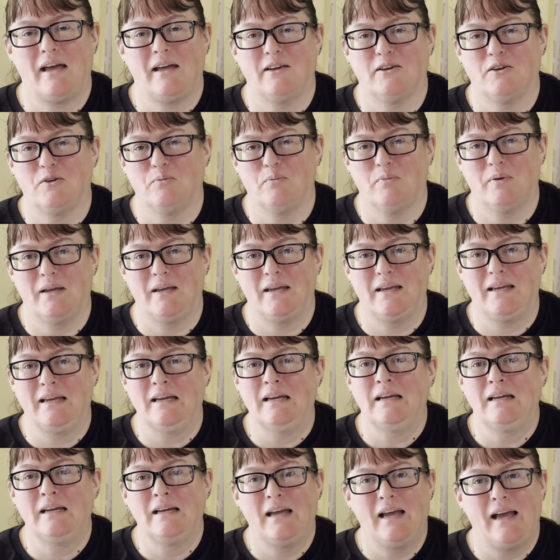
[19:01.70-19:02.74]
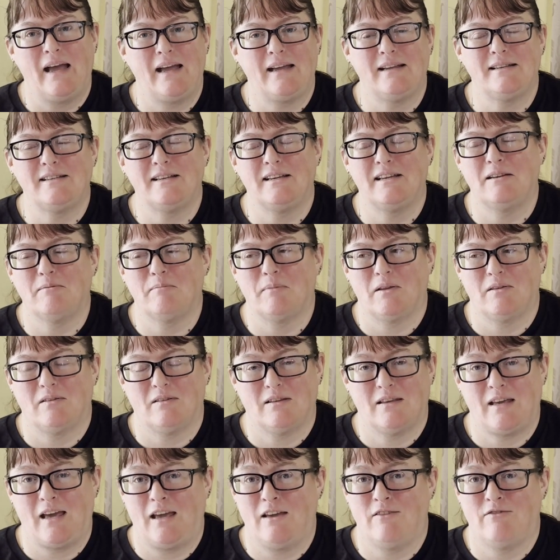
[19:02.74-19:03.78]
AOP,
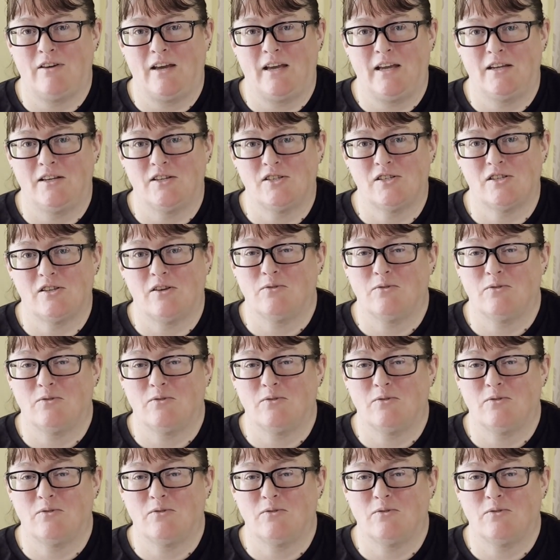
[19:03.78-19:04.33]
18-month cave age,